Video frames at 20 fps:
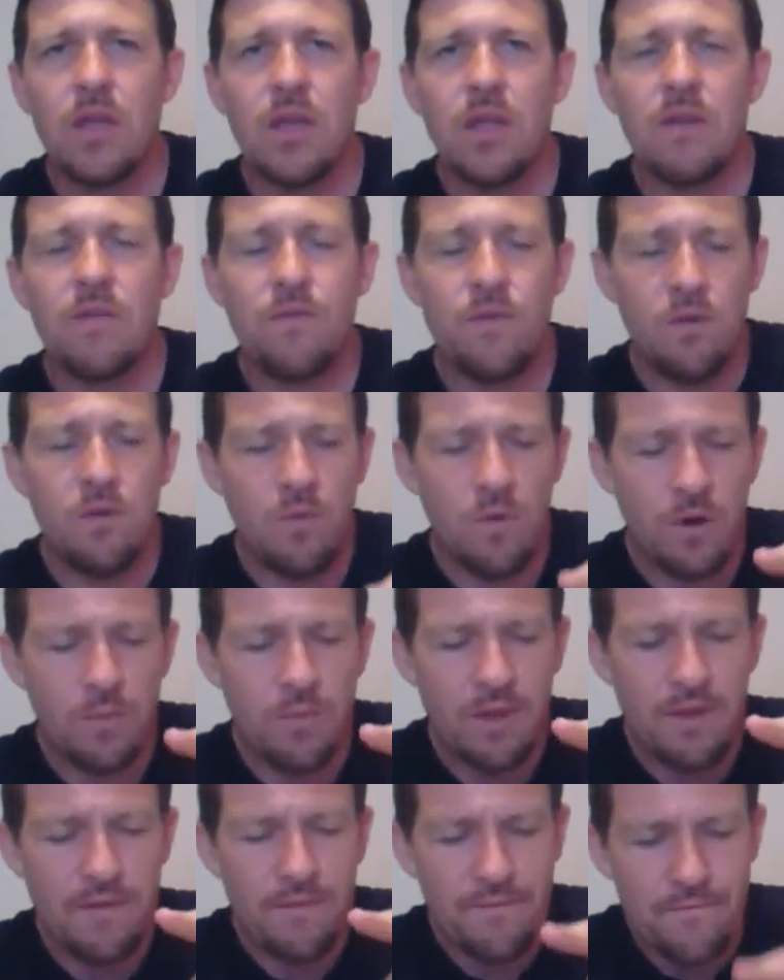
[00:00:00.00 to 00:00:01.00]
And if you want to
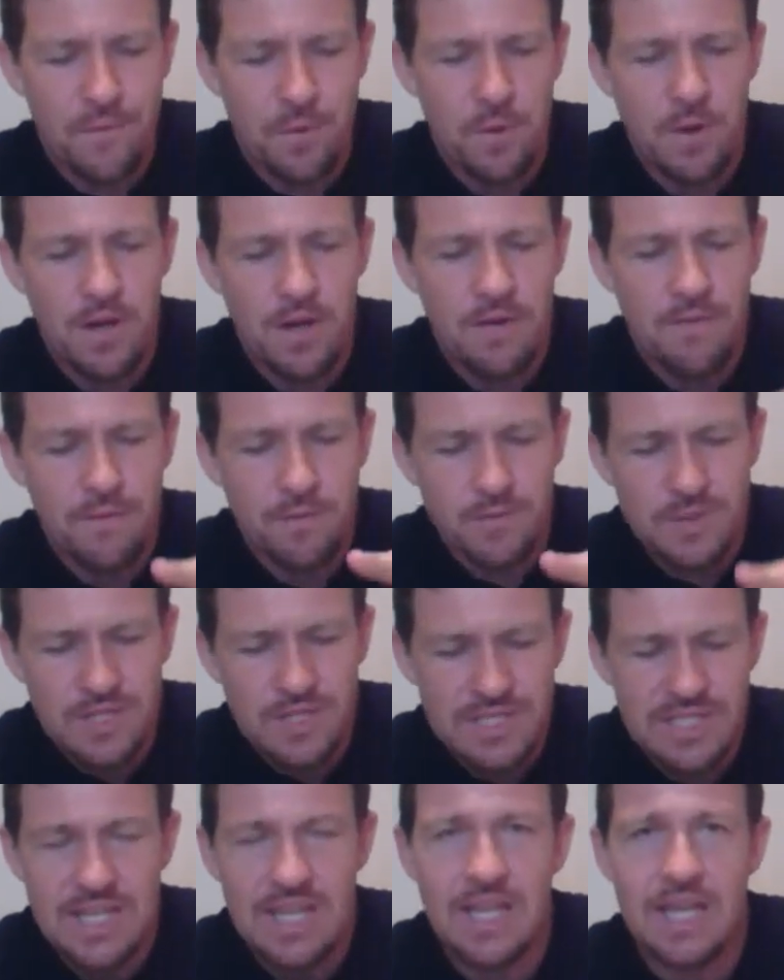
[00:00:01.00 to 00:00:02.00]
be free from
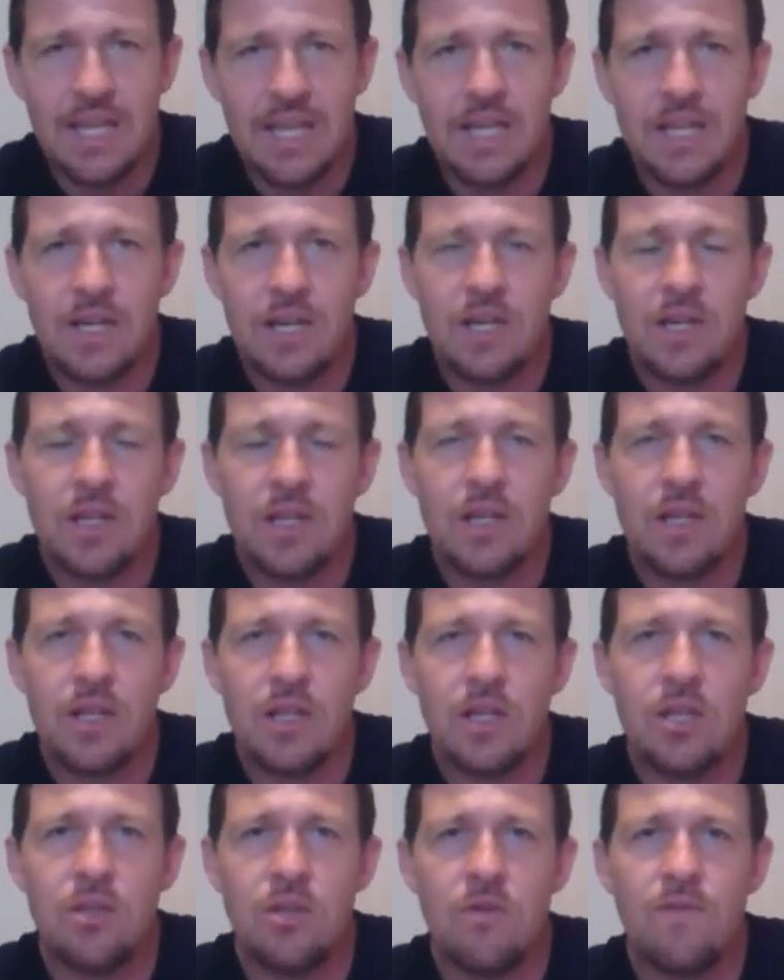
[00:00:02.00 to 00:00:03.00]
sin,
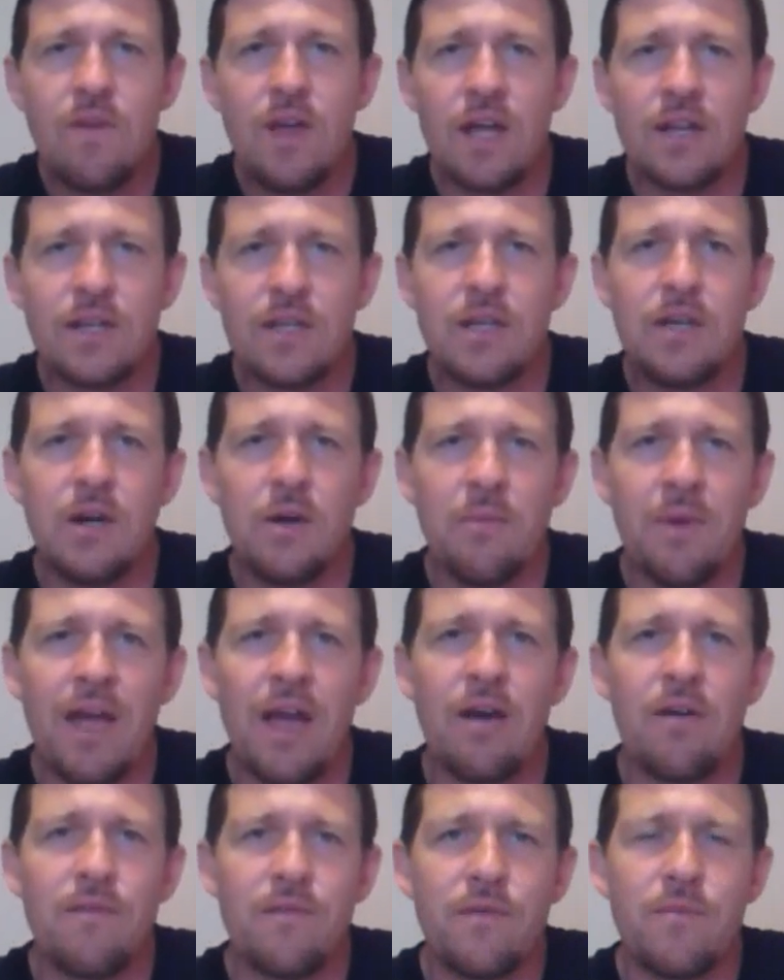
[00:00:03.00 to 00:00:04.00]
you've got to come
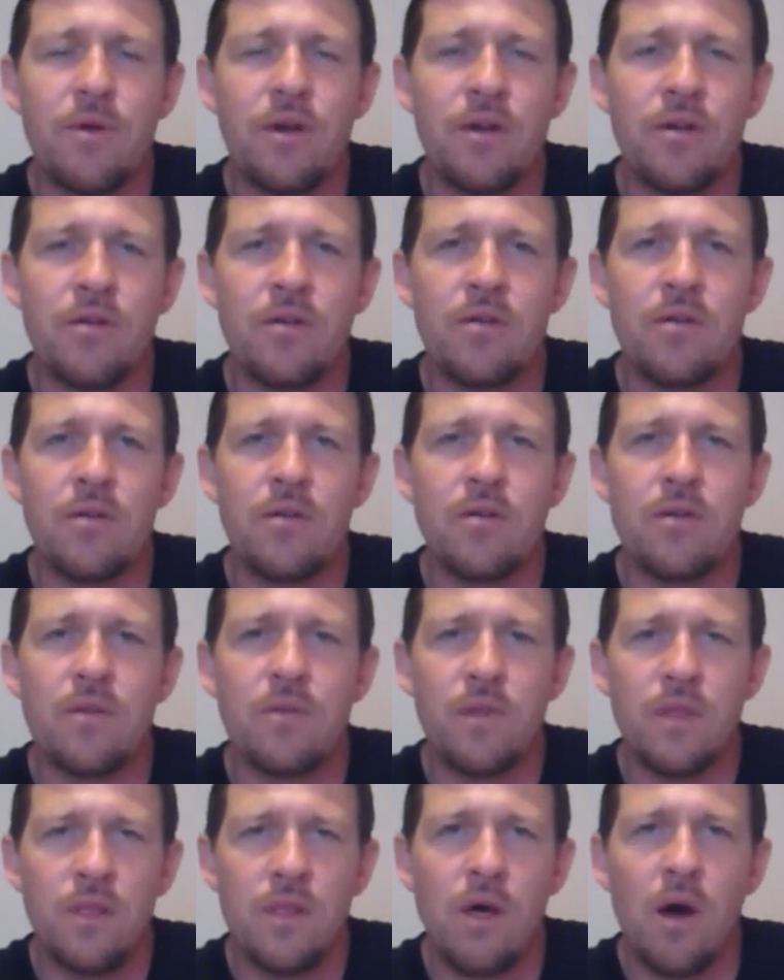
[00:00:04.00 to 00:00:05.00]
out from under
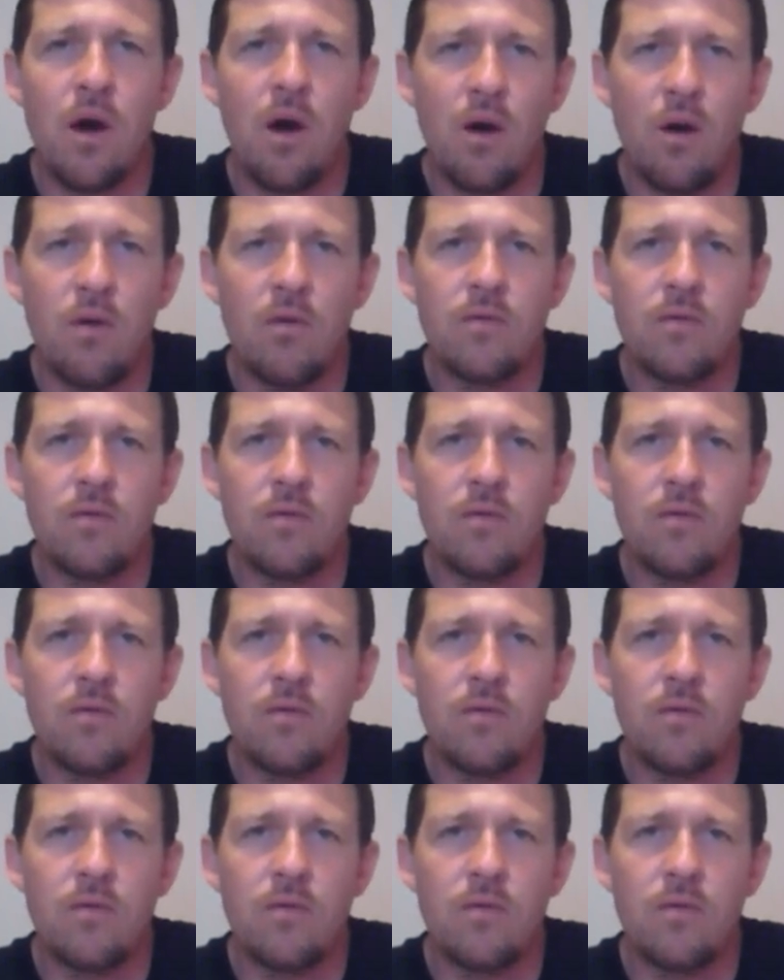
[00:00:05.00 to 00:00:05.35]
the law.